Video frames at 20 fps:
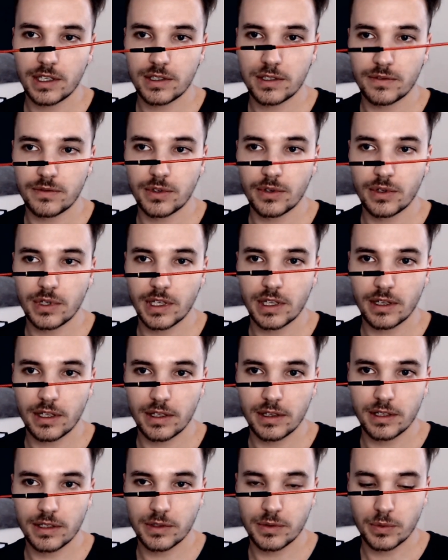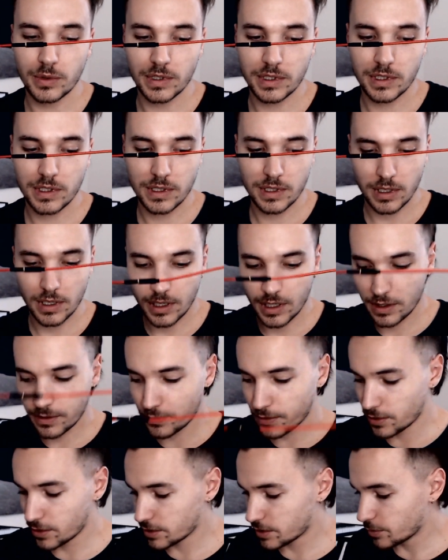doing it like this, which I forgot
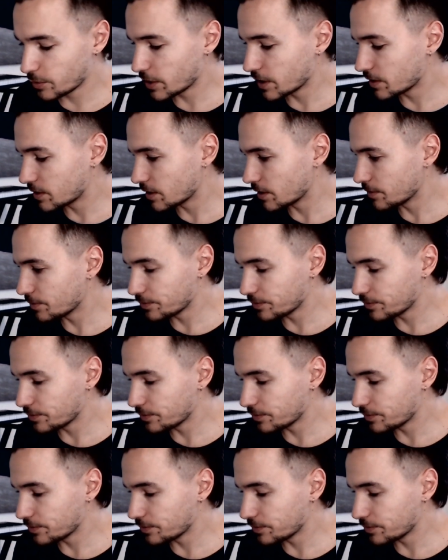to mention,